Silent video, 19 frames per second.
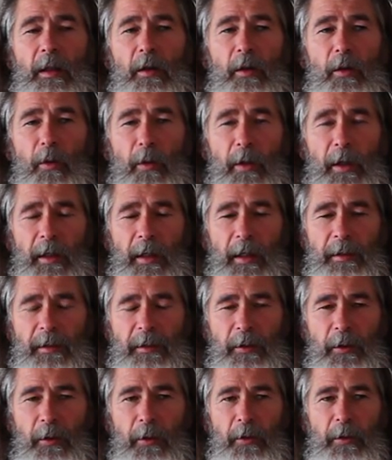looking at
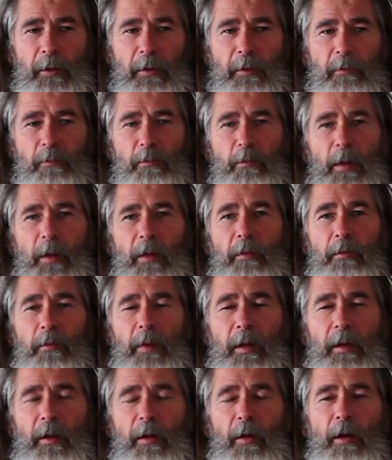certain
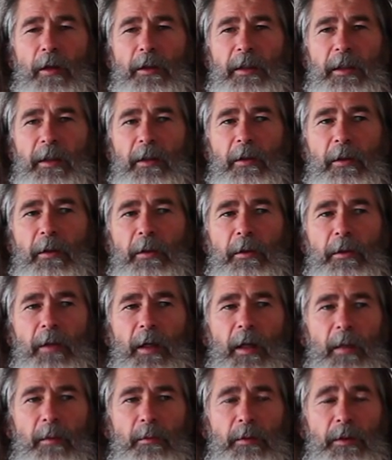
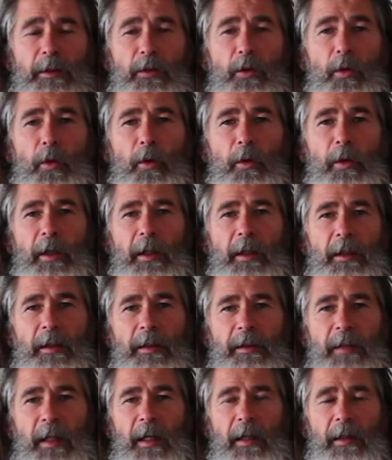mythological
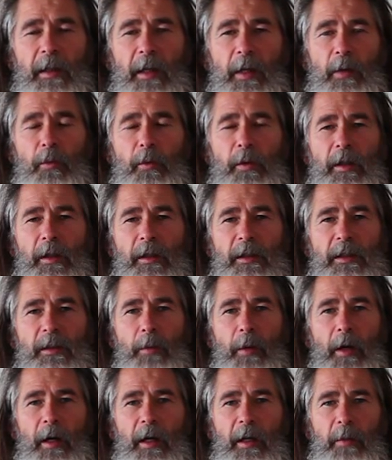stories, and they would
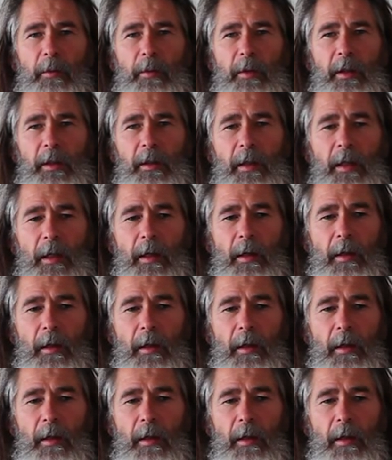inspire me,